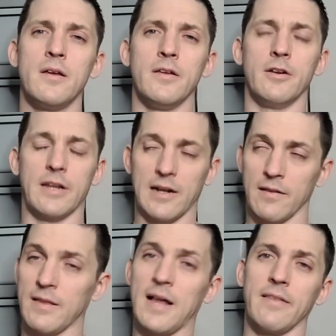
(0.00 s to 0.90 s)
You're going to get a
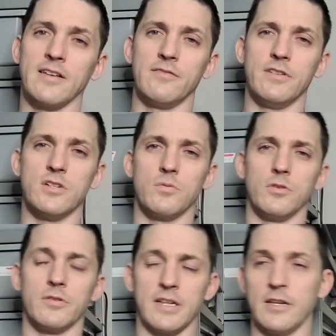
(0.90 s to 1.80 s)
lot less
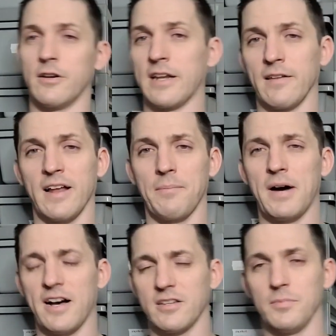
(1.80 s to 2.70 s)
visuals and you're going to get a lot of
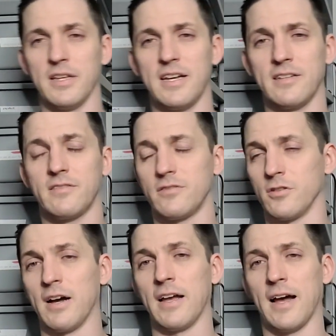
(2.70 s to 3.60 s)
possible hets. So
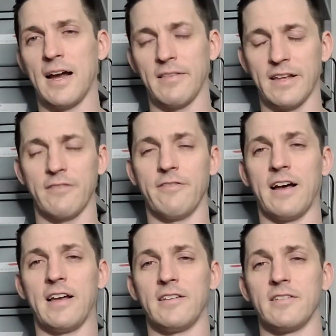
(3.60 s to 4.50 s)
I highly
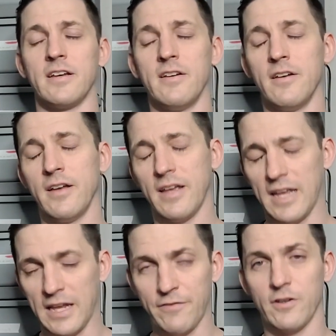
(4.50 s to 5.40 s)
advise,
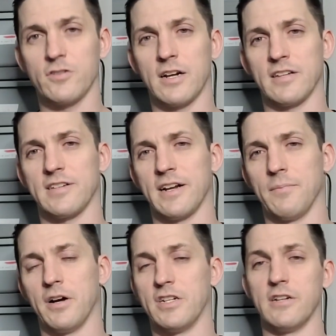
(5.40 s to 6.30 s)
if you're trying to stay on a
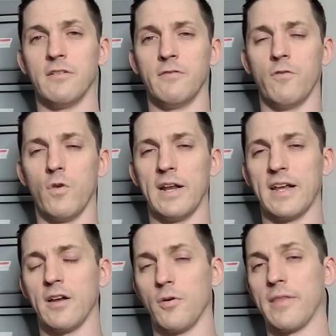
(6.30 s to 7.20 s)
budget,
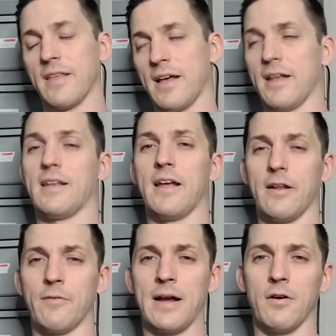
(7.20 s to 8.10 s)
avoiding going the het to het
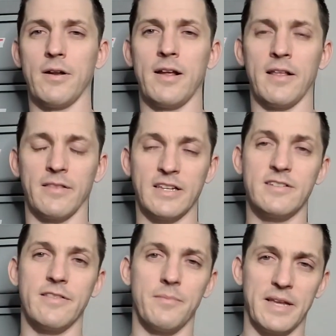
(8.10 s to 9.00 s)
route, at
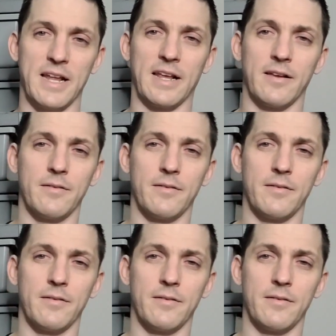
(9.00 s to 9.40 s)
least in the beginning.